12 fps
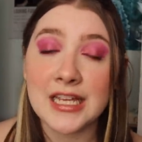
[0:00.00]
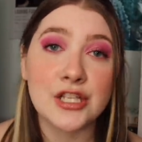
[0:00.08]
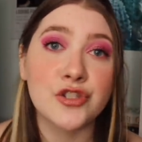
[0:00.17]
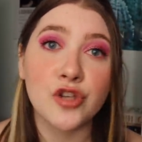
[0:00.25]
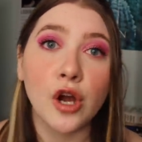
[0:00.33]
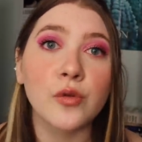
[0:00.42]

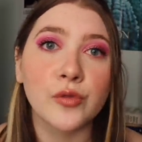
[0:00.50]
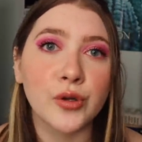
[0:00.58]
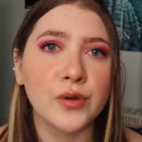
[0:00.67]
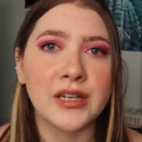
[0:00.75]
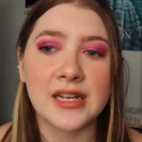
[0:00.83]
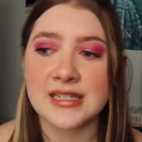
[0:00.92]
He's so
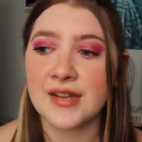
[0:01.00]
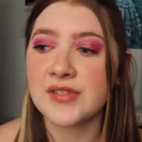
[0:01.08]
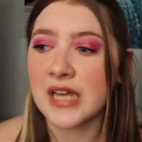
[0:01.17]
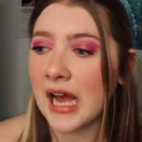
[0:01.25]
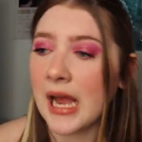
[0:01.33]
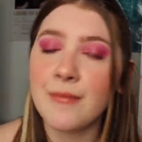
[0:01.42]
rude. He doesn't have
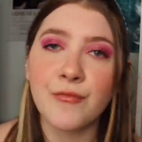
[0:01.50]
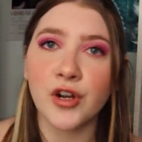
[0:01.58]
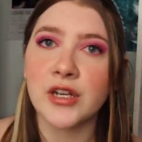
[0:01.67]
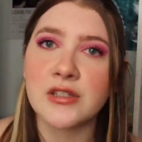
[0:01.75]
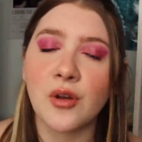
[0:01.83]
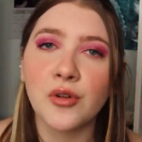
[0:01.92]
time
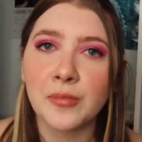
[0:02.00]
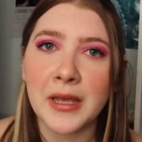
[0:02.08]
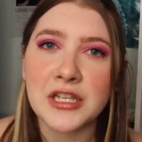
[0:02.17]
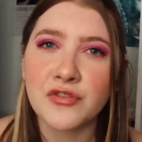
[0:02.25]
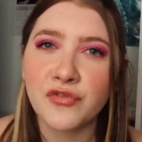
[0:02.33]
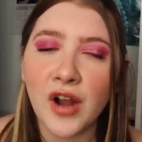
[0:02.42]
for his old
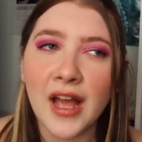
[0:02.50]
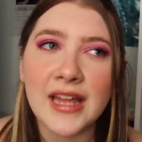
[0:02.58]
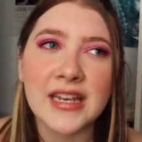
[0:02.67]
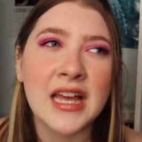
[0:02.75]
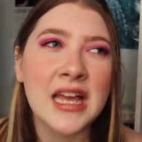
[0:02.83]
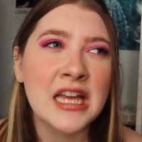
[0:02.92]
best
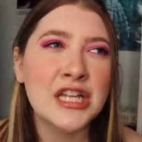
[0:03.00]
friend.